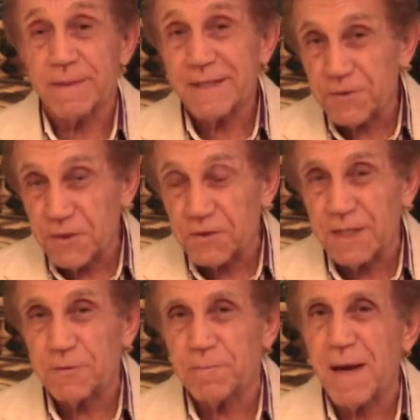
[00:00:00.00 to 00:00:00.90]
But here's the
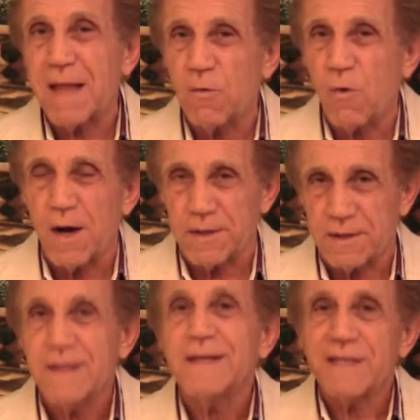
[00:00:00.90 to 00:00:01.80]
deal with bottled
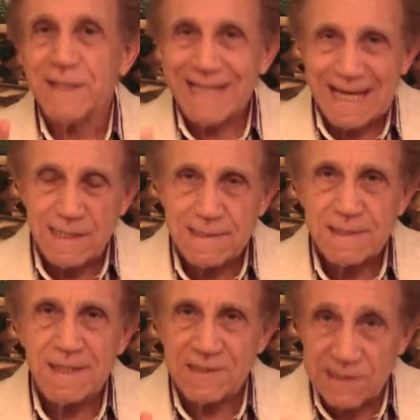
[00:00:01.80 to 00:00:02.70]
water.
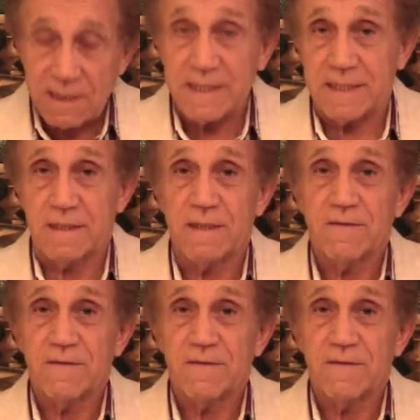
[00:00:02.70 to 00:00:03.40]
Yes, it's clean.